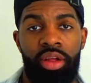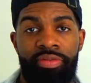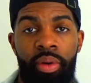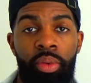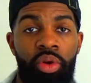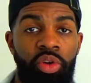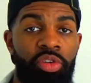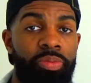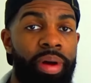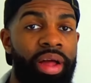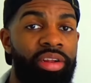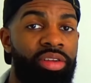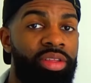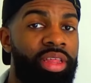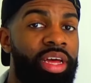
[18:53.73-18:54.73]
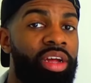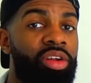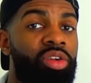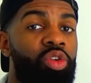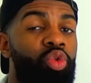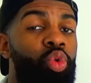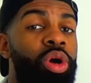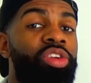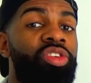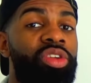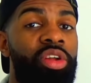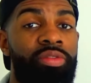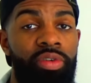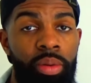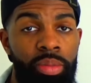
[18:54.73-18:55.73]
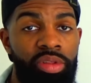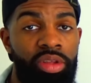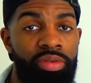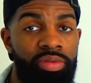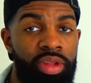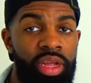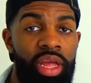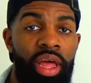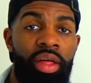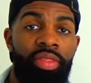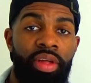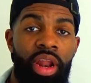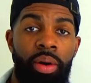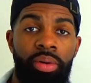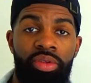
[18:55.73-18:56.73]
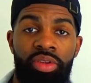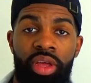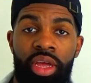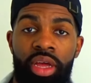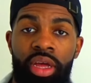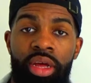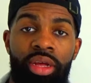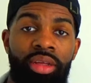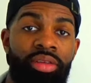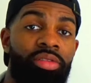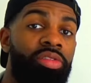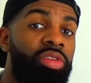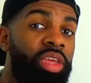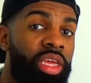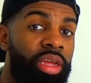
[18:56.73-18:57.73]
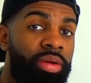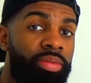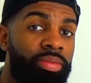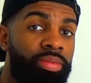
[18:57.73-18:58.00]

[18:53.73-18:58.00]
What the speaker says: If I want to respond to that question affirmatively, then I will say, sí,